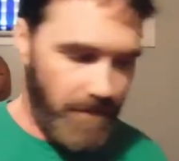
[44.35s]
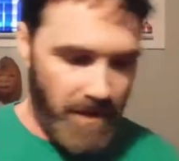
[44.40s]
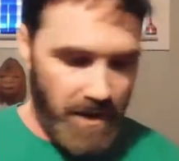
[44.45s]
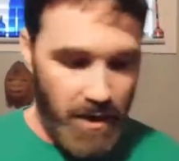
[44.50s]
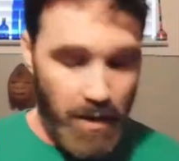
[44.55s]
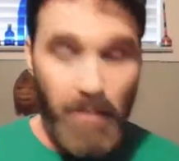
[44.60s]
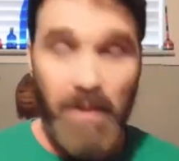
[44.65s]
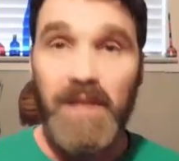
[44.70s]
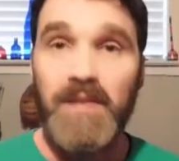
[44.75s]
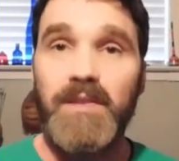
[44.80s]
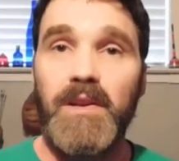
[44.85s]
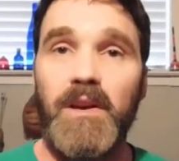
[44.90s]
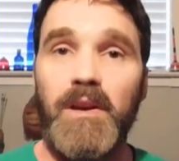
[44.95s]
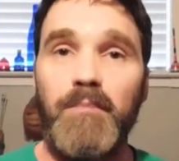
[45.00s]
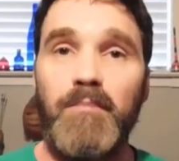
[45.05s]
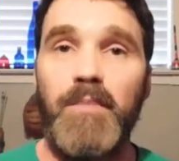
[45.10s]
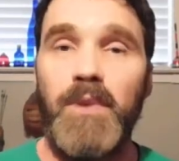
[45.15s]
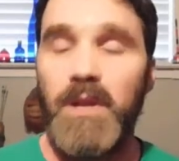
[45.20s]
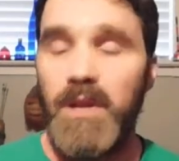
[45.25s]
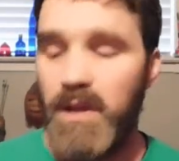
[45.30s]
in the
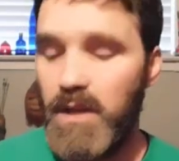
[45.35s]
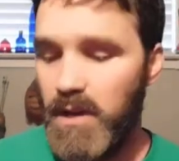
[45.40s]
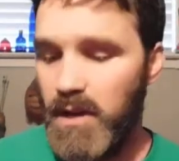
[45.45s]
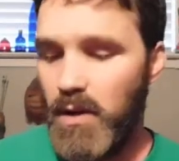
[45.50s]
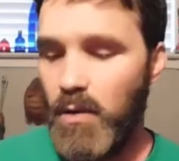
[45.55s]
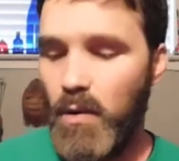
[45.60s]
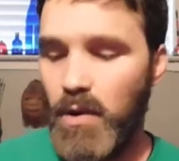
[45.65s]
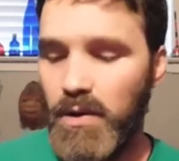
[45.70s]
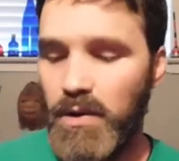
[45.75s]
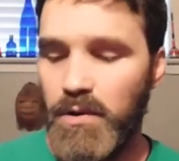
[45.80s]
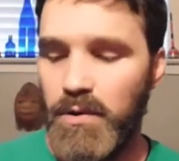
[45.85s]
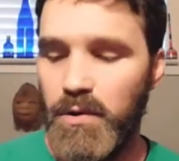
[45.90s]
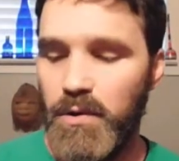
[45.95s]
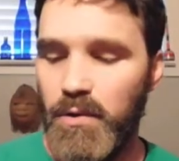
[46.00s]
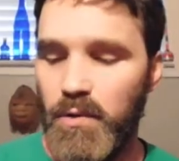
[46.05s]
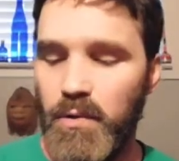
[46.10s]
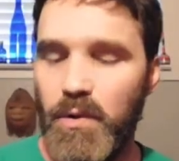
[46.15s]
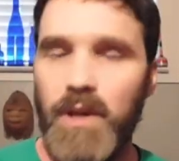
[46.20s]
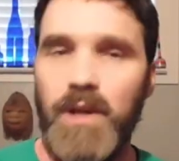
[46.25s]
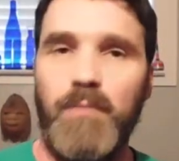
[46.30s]
meantime, I want to
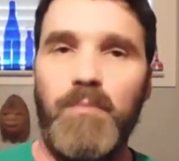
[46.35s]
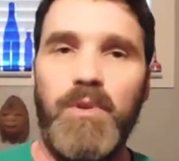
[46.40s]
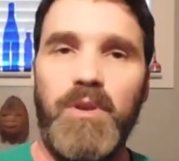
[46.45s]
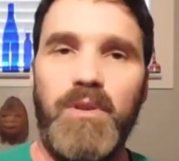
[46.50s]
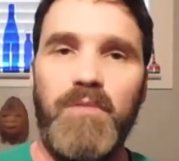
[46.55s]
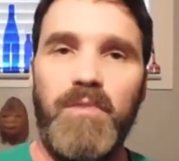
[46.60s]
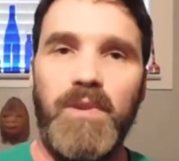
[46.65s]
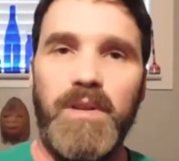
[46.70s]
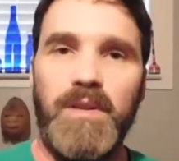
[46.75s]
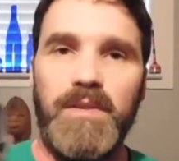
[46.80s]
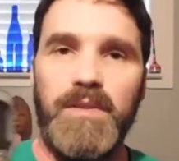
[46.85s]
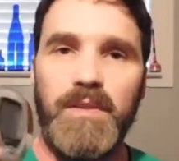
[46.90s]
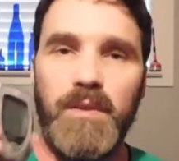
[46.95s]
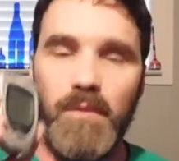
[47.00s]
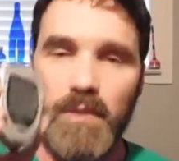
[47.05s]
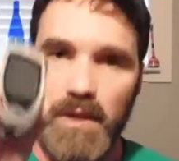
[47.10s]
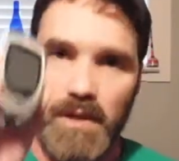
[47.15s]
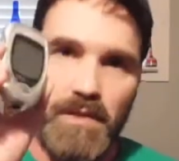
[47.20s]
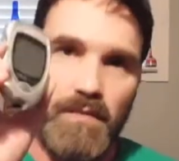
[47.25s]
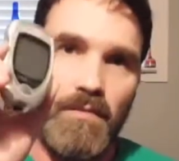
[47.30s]
do a bit of a
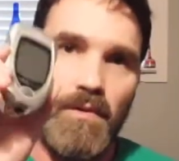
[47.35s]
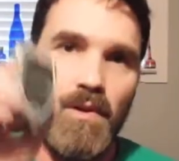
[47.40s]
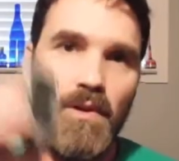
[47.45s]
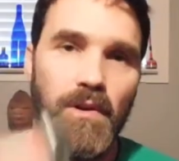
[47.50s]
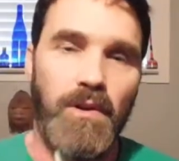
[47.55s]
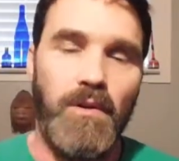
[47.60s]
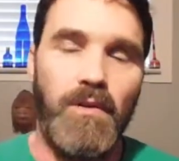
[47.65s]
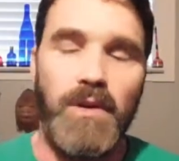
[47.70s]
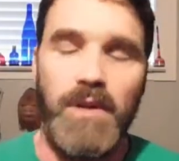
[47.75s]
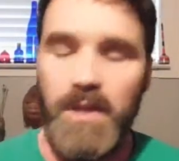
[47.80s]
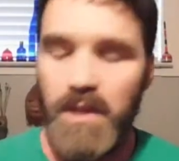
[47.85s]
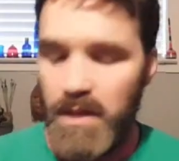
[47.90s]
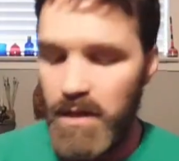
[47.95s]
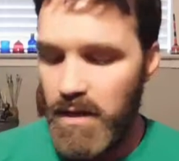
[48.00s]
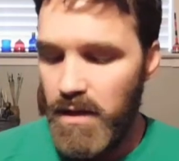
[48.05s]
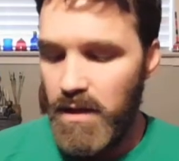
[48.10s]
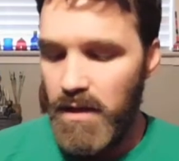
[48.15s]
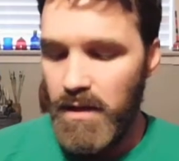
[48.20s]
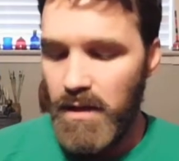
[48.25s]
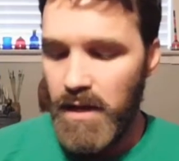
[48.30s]
serious video
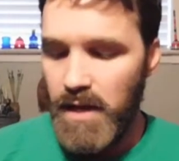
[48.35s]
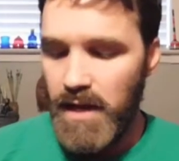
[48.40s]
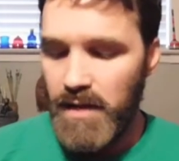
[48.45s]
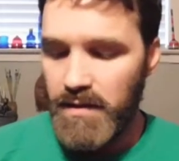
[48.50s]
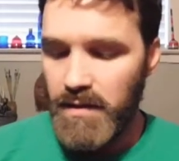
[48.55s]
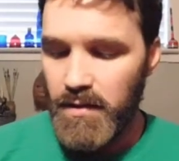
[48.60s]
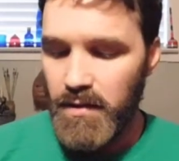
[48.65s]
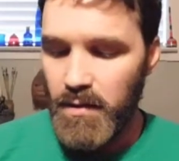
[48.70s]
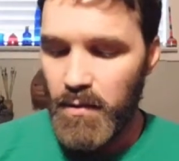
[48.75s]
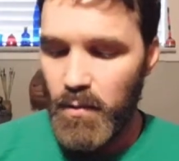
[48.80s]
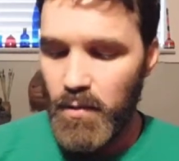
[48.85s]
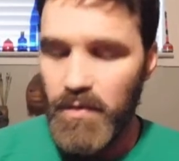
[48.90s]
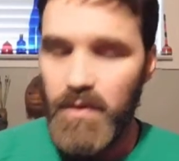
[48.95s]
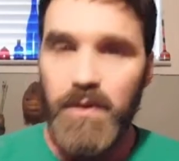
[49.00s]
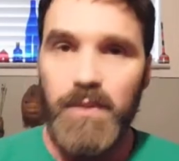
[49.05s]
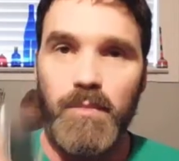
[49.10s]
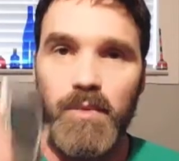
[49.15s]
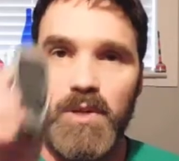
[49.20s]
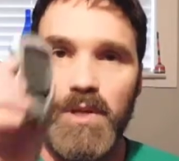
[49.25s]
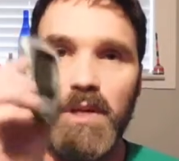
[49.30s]
that has to do with
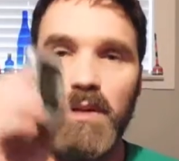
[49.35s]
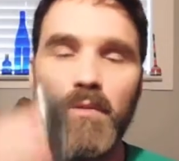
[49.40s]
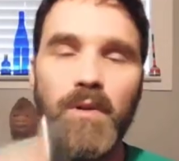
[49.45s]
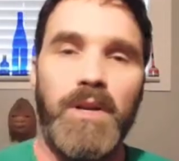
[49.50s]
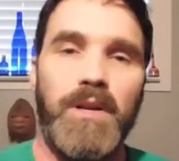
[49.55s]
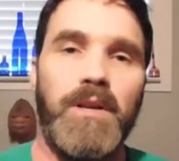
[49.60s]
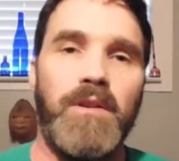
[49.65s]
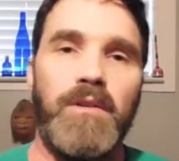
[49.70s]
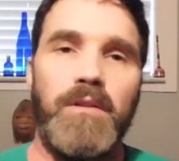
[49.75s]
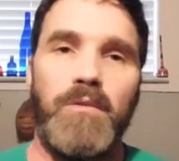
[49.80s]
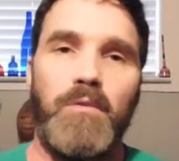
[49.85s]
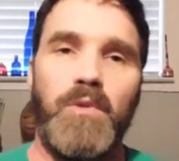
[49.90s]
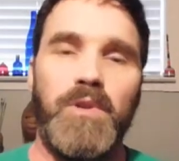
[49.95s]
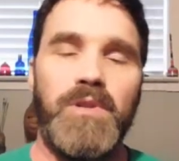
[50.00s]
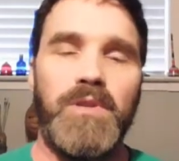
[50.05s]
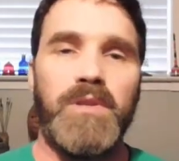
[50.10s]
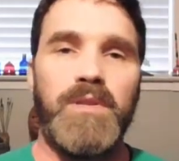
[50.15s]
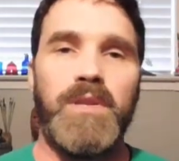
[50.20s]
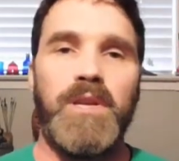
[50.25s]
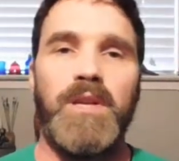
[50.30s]
this machine right here,
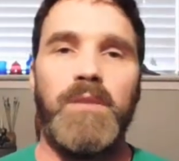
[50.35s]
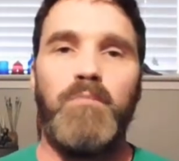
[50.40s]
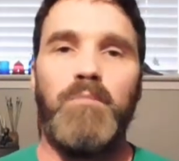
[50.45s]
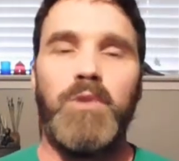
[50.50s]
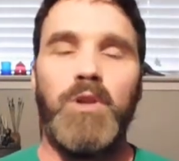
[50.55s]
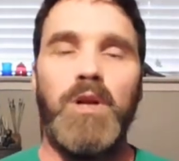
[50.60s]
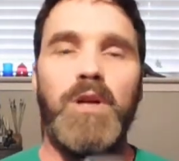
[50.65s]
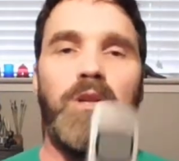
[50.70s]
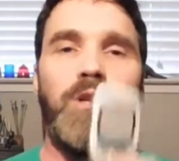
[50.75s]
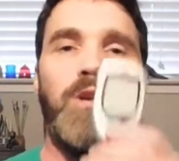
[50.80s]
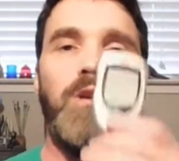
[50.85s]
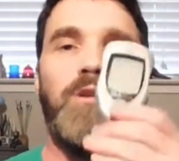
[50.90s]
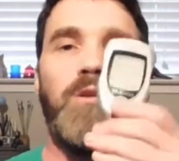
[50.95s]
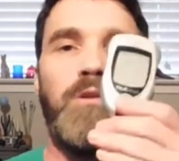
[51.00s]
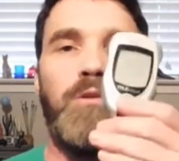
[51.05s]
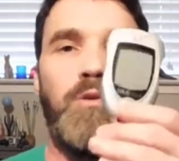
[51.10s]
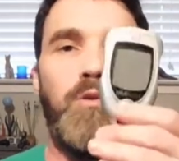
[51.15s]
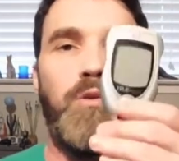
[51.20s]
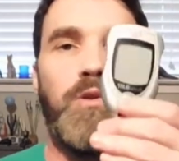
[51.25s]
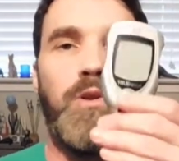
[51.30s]
which is a blood
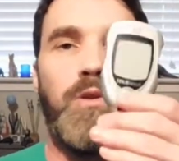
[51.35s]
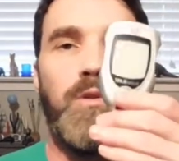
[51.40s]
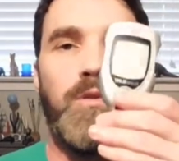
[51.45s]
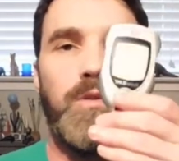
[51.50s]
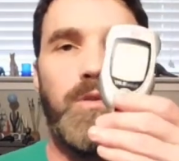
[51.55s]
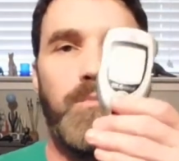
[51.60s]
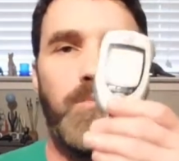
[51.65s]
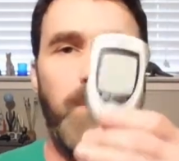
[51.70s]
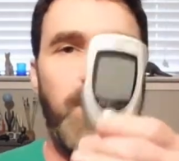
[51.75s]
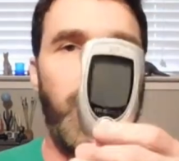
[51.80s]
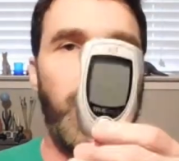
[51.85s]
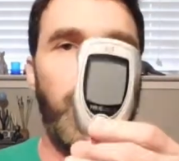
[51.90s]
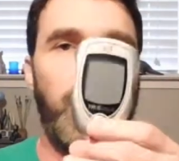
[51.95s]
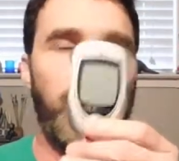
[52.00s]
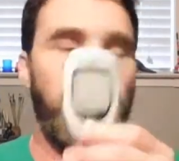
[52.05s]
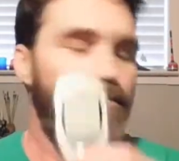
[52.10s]
glucose meter.